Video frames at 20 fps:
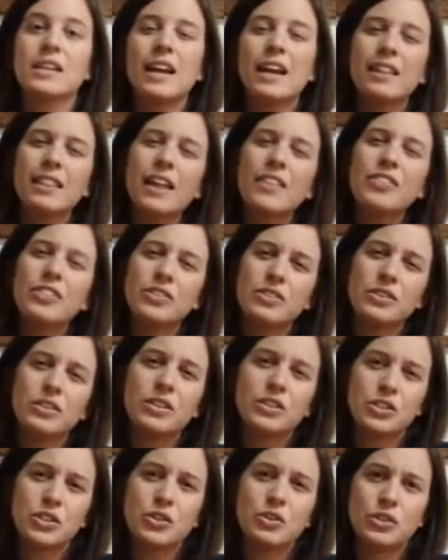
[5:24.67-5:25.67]
And I let
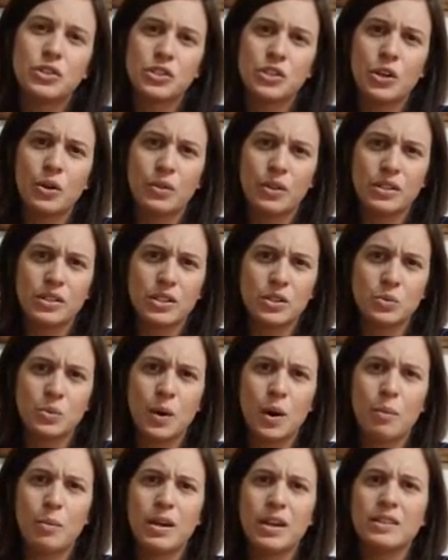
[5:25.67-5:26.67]
the students know this as
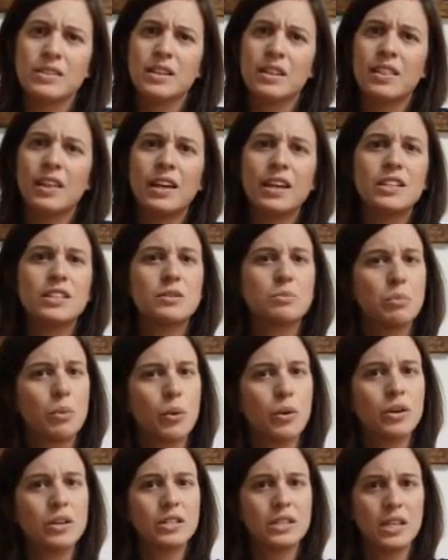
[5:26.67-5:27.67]
well because I think it's
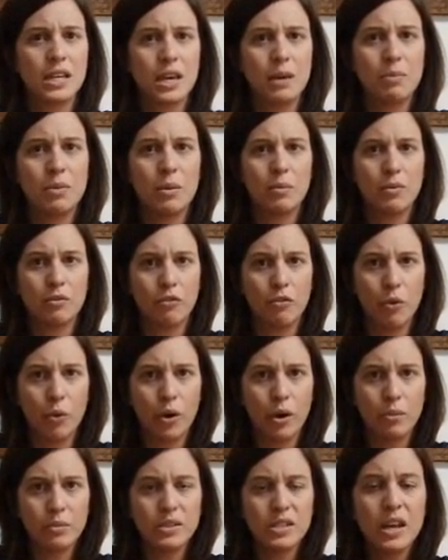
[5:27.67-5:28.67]
important to keep them
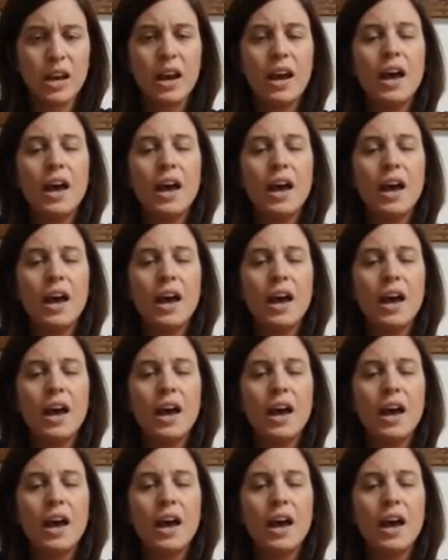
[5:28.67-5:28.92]
informed.